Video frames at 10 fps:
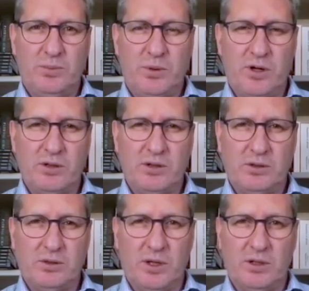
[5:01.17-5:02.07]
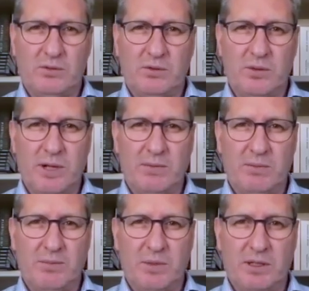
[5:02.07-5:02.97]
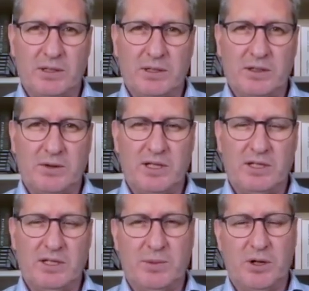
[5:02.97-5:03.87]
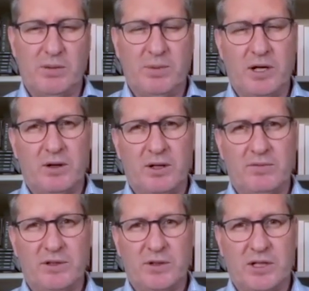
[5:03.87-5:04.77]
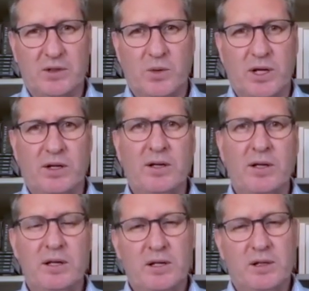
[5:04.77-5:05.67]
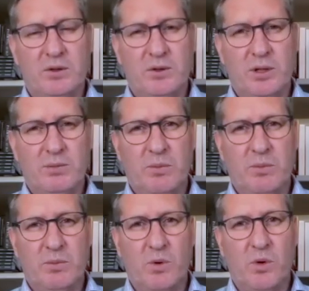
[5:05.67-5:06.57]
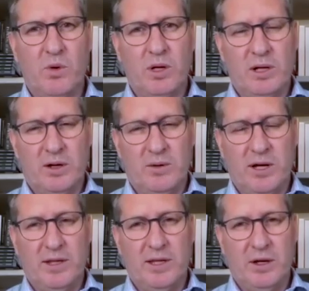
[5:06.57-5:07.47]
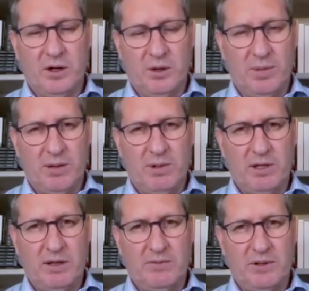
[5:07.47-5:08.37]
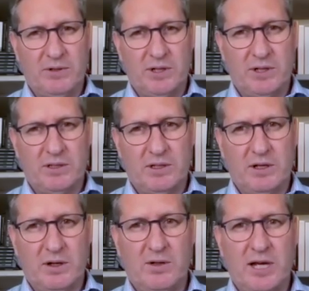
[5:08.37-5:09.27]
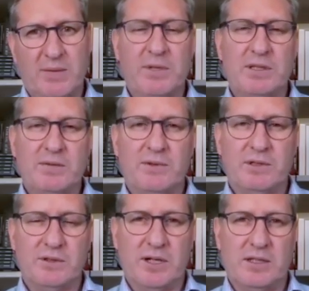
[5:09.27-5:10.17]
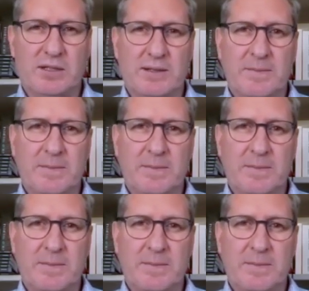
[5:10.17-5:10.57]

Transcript: prongs to what the minister really spoke about on infrastructure. One doing more around their own public infrastructure, their own government infrastructure